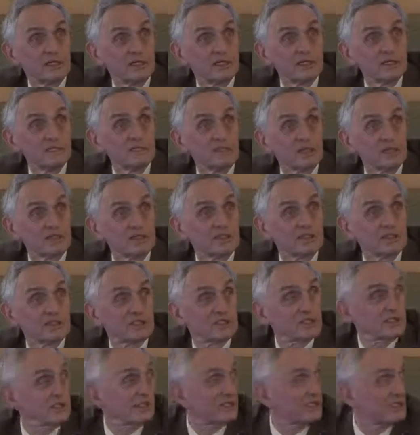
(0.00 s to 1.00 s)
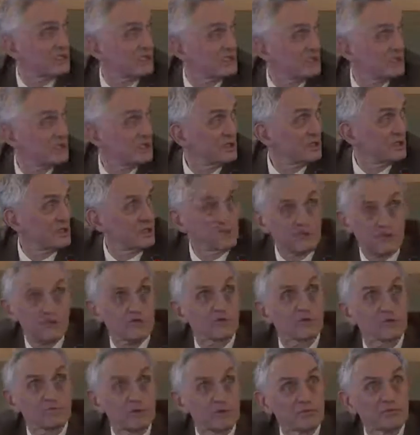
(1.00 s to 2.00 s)
in month 6 the
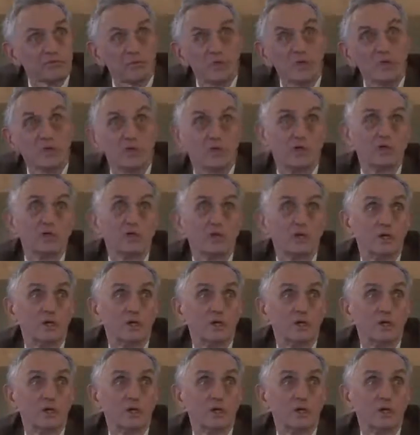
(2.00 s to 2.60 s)
year before.